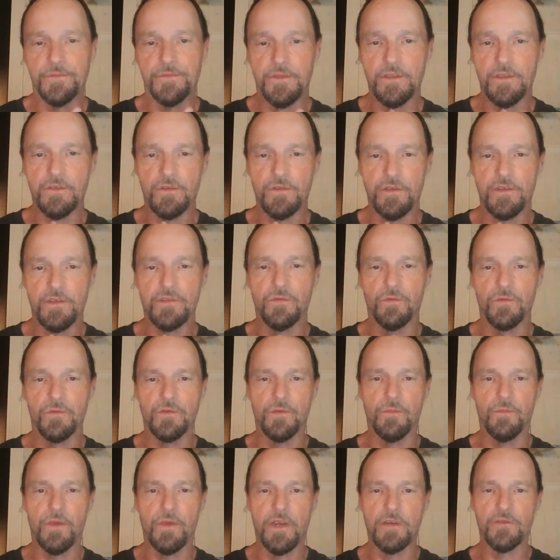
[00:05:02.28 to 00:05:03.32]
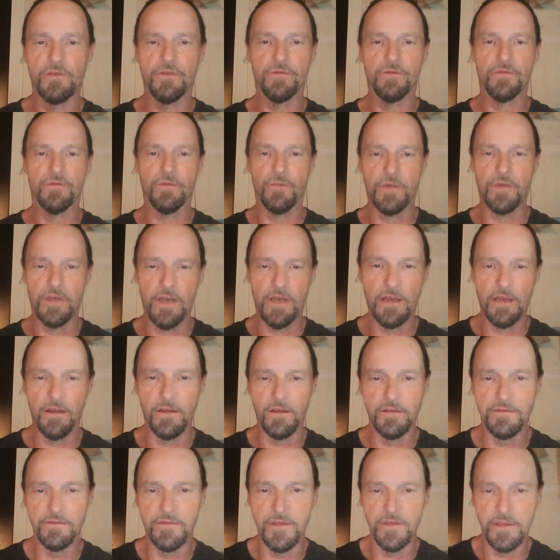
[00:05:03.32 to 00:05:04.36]
This one's a major for me. I
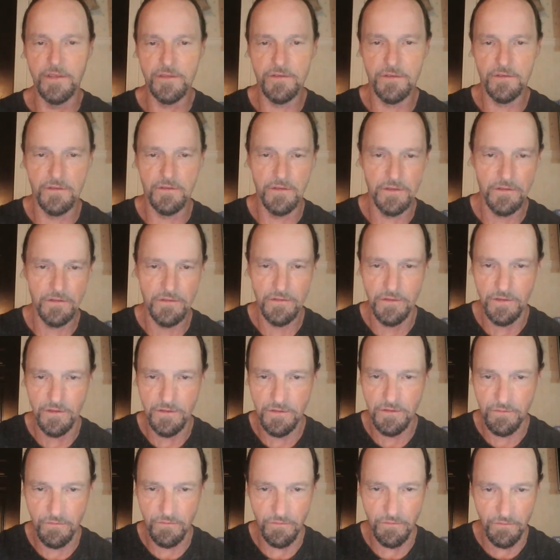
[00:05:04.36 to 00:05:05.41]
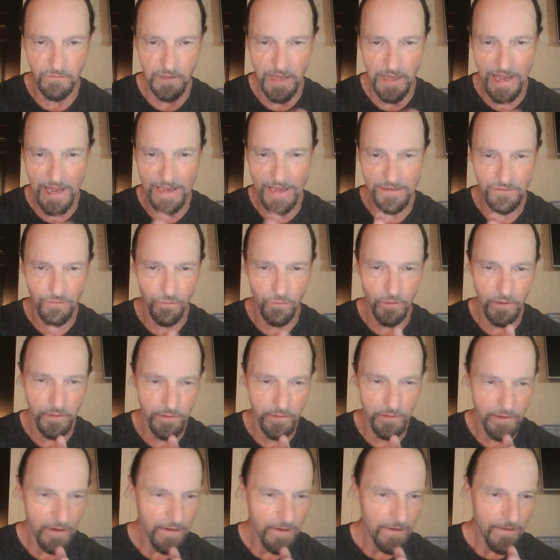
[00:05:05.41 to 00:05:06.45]
love this last
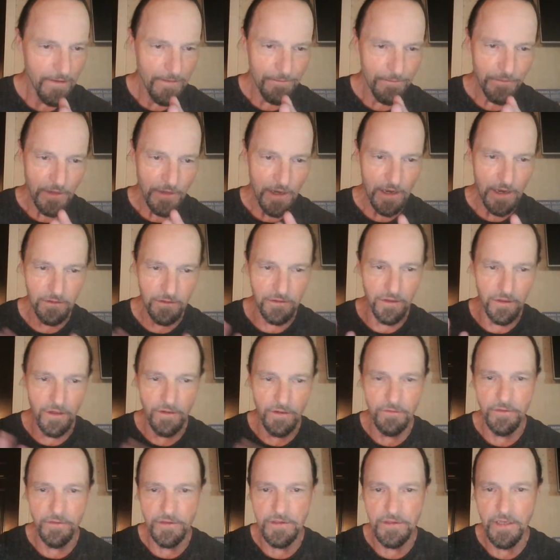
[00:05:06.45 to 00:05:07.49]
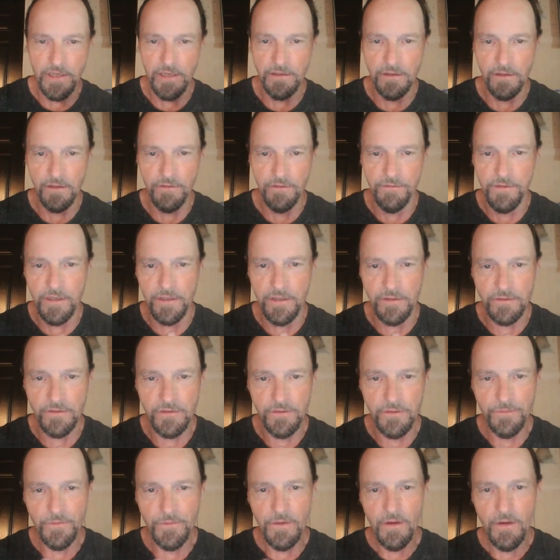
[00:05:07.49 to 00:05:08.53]
one. I love attending
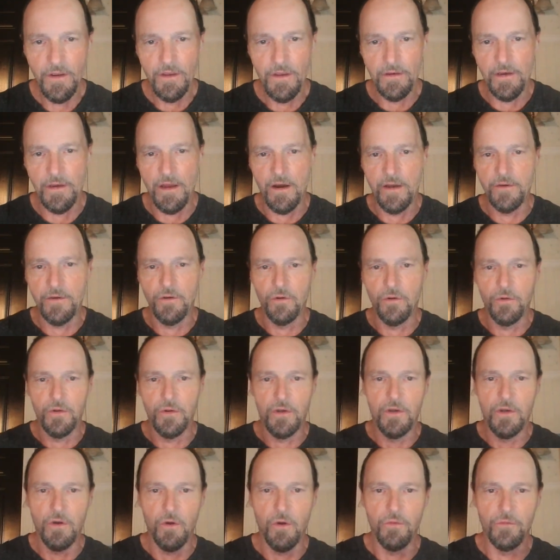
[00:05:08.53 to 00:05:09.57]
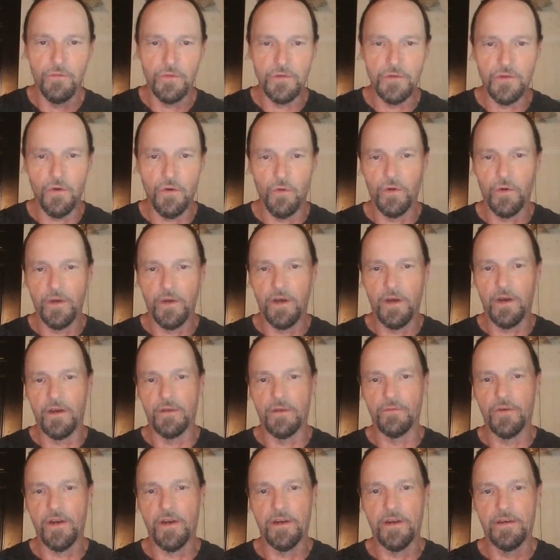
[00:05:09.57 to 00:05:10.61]
events. Now I know the COVID's going
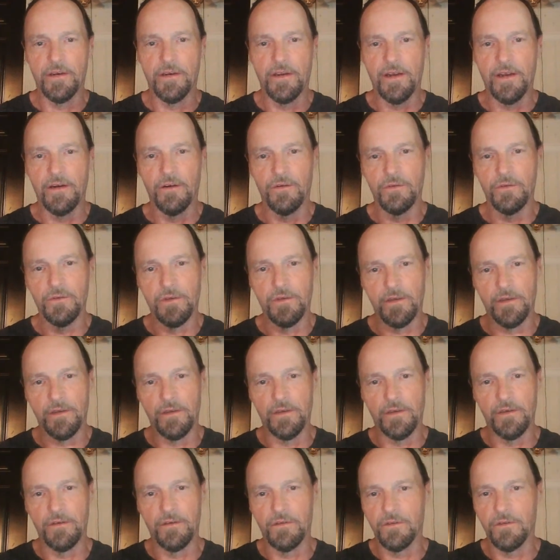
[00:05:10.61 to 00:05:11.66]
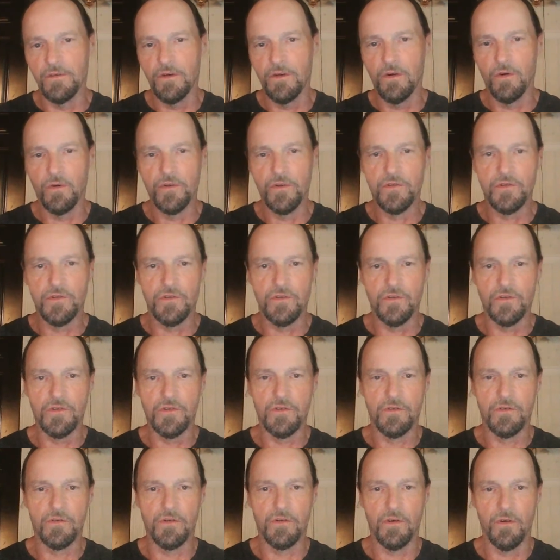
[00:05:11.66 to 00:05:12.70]
on right now, and it's
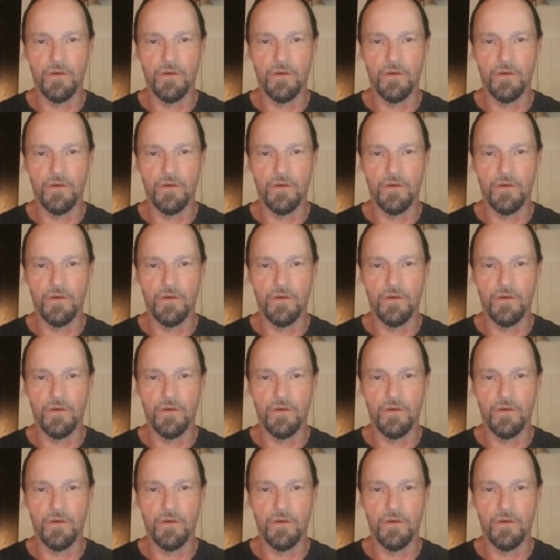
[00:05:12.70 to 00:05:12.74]
just